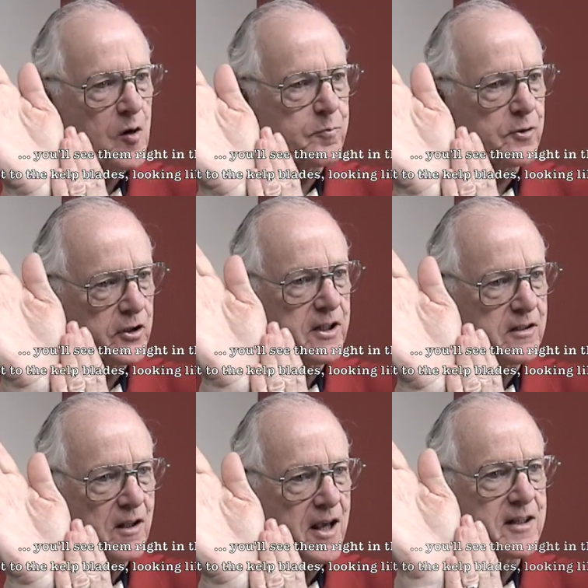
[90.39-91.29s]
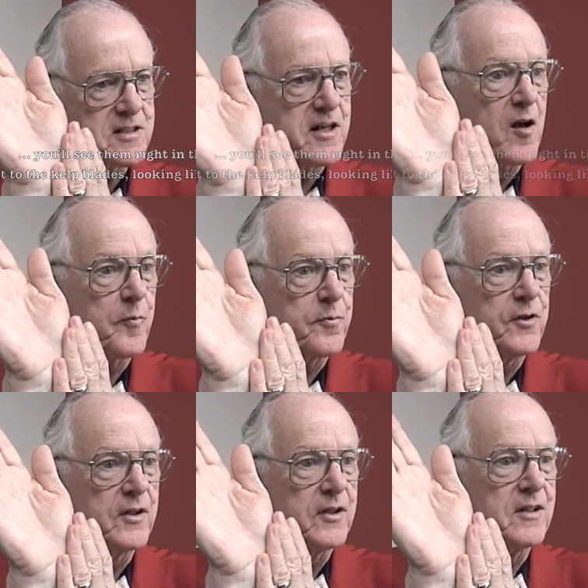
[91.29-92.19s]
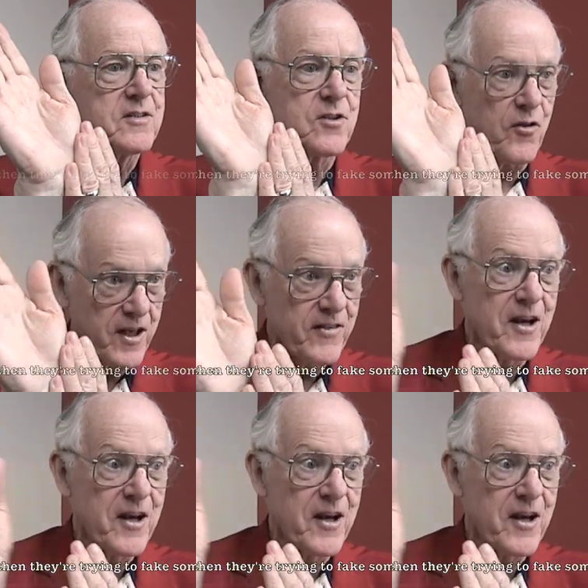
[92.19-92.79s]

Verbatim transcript: kelp, looking like it's kelp. So then